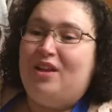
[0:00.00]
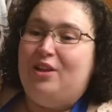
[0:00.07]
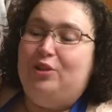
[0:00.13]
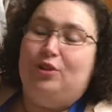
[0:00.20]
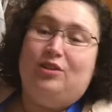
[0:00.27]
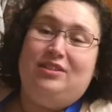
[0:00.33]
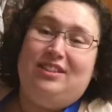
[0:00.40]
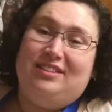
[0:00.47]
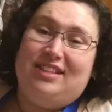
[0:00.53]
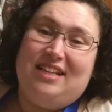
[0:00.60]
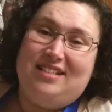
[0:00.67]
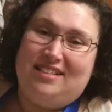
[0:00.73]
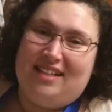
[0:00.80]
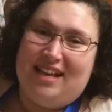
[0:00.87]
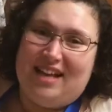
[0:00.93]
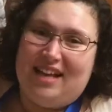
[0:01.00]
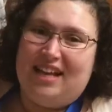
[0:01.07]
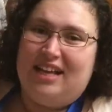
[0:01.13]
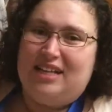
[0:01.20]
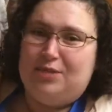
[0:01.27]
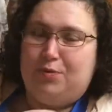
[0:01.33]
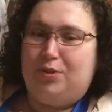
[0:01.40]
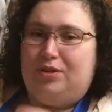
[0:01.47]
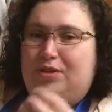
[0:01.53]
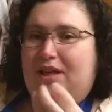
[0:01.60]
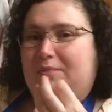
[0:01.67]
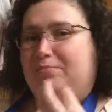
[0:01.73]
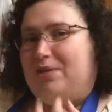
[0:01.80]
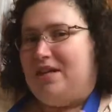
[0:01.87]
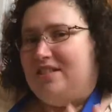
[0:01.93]
You don't taste the egg, it's what
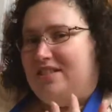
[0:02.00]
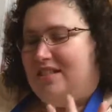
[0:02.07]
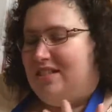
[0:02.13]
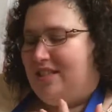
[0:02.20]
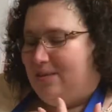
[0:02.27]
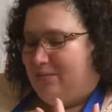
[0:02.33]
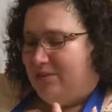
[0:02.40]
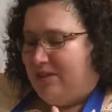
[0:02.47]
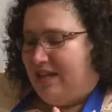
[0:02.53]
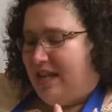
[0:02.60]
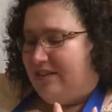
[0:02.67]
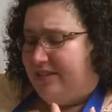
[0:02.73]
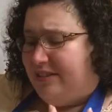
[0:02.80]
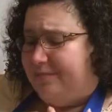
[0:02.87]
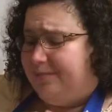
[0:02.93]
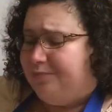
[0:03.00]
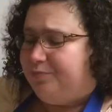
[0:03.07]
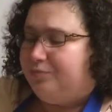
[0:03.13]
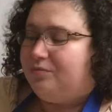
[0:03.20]
binding them together.